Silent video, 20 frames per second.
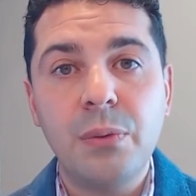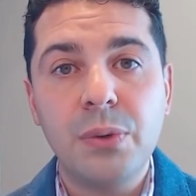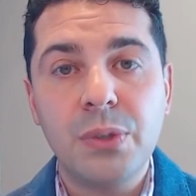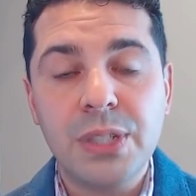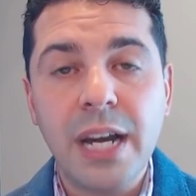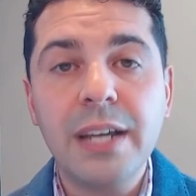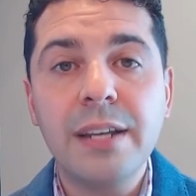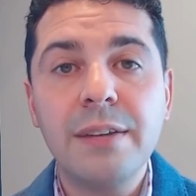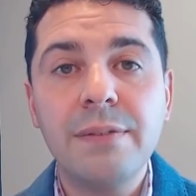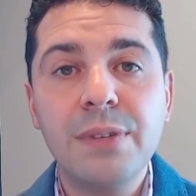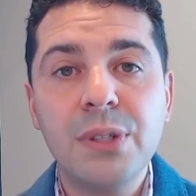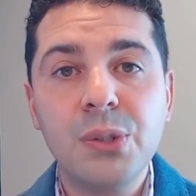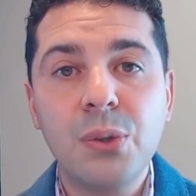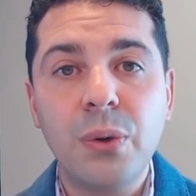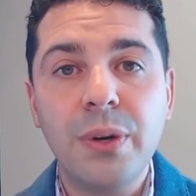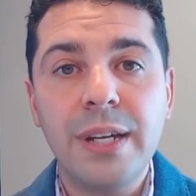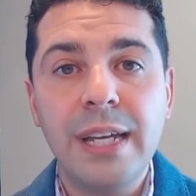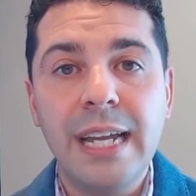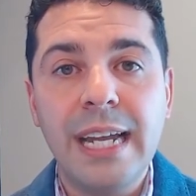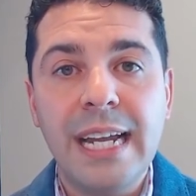we're tight
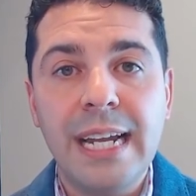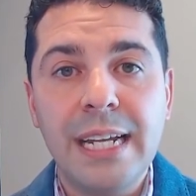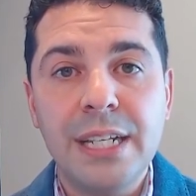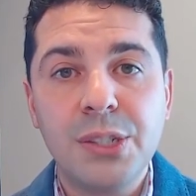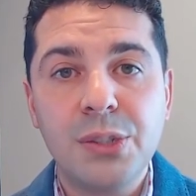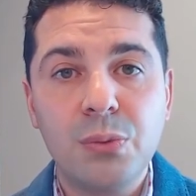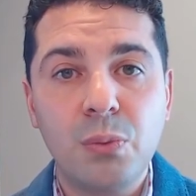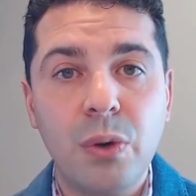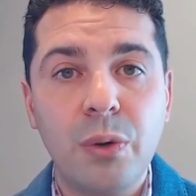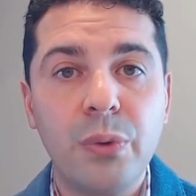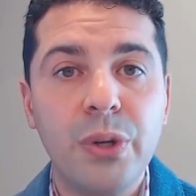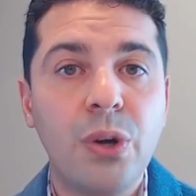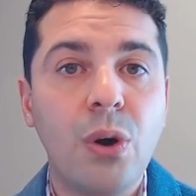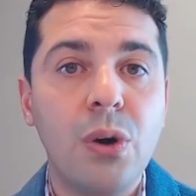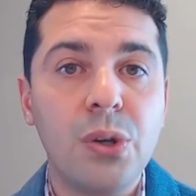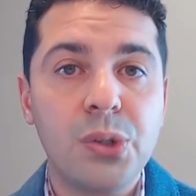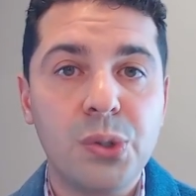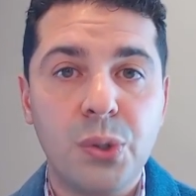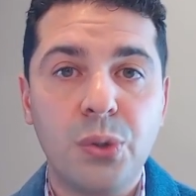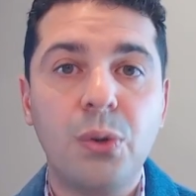inventory, is what we
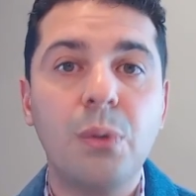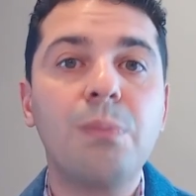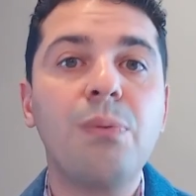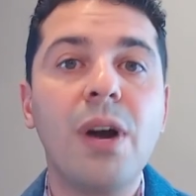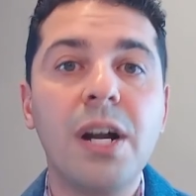call circle